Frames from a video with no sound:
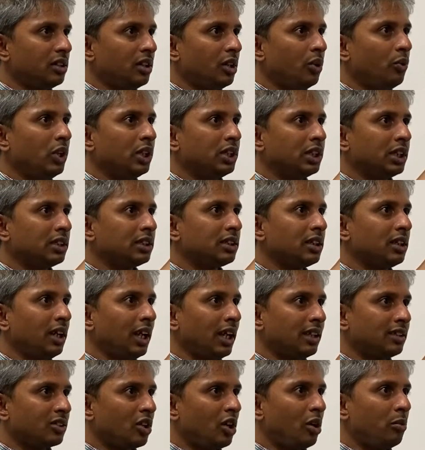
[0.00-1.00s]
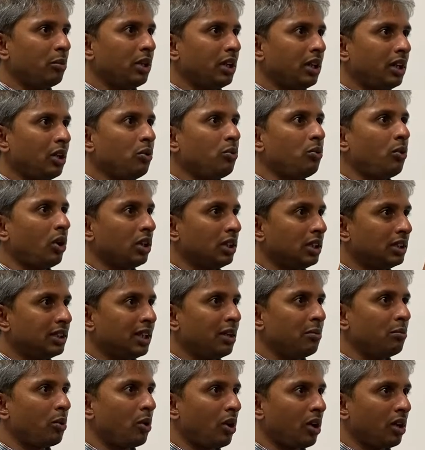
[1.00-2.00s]
which is less competitive for the
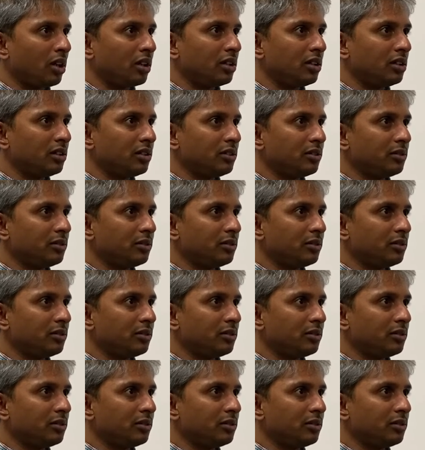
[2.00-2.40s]
same product.